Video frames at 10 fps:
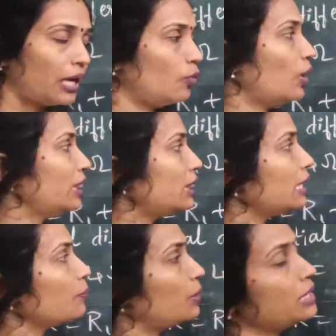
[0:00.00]
And one
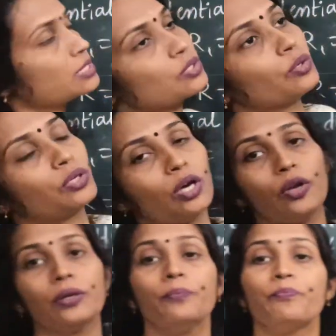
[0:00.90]
thing, please note
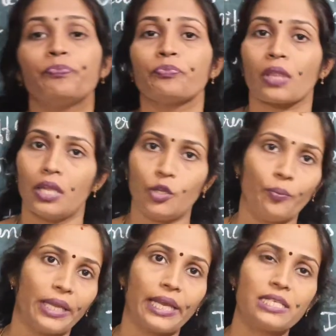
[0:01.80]
down, you
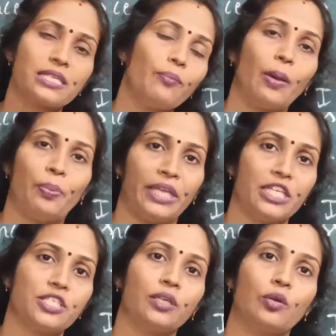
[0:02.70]
may get some
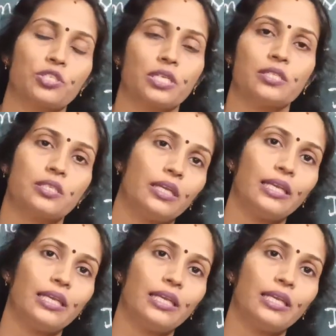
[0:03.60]
application questions